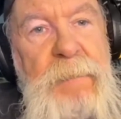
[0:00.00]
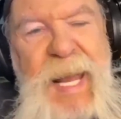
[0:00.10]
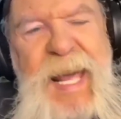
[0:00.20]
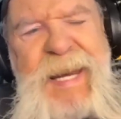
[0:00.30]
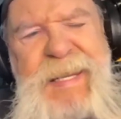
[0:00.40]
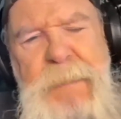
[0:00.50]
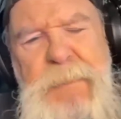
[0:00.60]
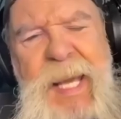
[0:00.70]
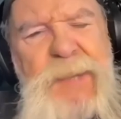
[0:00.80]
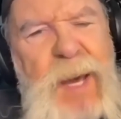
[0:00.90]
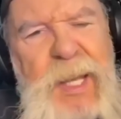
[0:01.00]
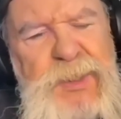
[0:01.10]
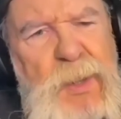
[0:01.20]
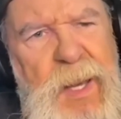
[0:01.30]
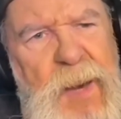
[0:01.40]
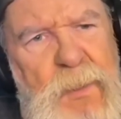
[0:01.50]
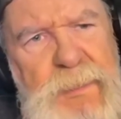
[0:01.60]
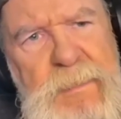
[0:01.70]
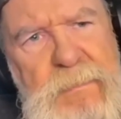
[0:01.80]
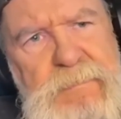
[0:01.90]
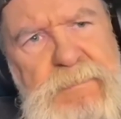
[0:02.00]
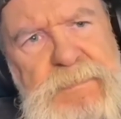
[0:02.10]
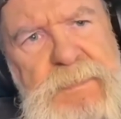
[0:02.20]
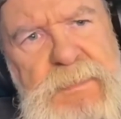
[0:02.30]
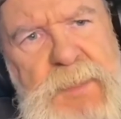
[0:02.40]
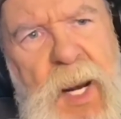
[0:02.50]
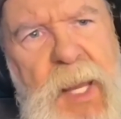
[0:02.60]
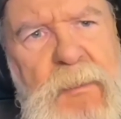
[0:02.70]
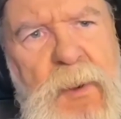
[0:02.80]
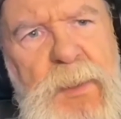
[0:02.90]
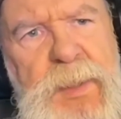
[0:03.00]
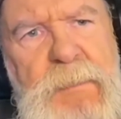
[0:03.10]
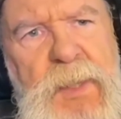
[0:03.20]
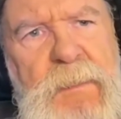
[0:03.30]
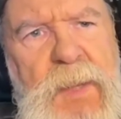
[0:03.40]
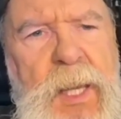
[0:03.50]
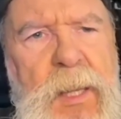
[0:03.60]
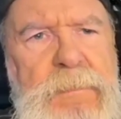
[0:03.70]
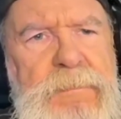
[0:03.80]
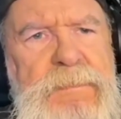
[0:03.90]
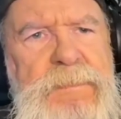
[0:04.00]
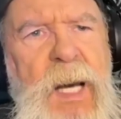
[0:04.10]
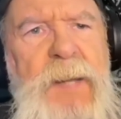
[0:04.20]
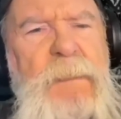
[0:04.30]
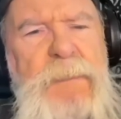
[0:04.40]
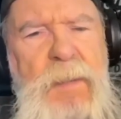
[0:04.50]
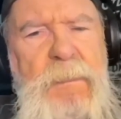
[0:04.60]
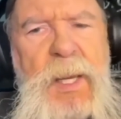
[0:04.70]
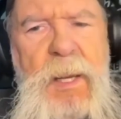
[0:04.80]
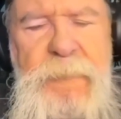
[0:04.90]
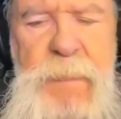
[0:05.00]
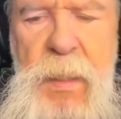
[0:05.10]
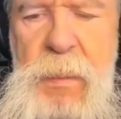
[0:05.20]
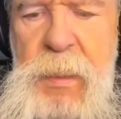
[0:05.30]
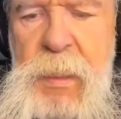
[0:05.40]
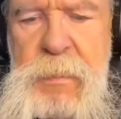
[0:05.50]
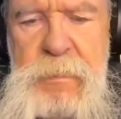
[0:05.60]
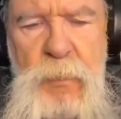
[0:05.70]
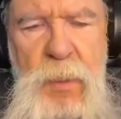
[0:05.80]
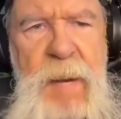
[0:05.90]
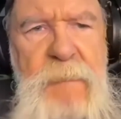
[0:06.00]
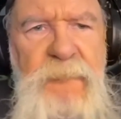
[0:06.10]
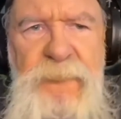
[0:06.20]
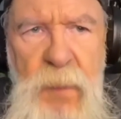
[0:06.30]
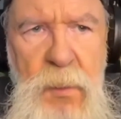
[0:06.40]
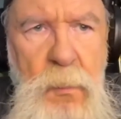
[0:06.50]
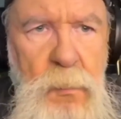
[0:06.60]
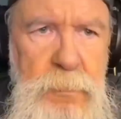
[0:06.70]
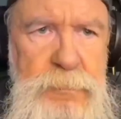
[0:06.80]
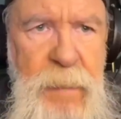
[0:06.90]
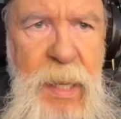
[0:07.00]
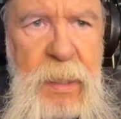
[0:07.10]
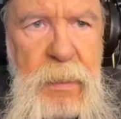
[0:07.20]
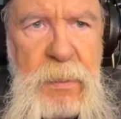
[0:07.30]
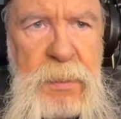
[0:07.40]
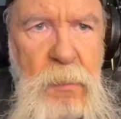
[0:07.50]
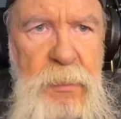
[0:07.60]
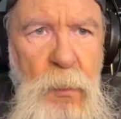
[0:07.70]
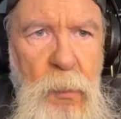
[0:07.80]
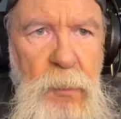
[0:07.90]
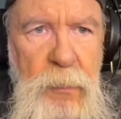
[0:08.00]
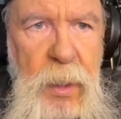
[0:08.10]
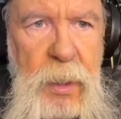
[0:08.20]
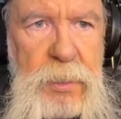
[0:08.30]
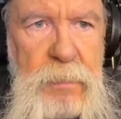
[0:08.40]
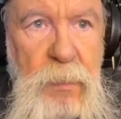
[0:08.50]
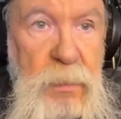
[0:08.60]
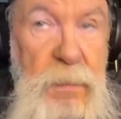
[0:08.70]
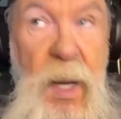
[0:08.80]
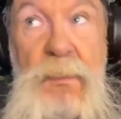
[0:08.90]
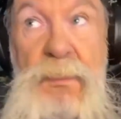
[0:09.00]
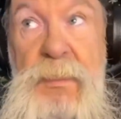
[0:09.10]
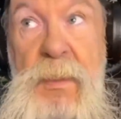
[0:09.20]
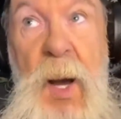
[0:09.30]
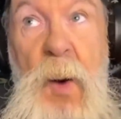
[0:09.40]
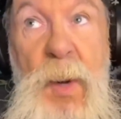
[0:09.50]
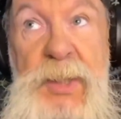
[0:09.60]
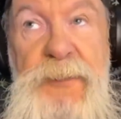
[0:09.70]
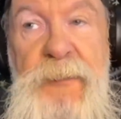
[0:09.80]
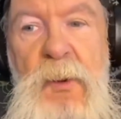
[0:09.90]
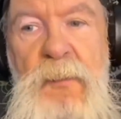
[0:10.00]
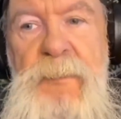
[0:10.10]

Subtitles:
But I didn't take plane rides, so I got with until later on with WWF. We never flew back in the territorial days. We always drove.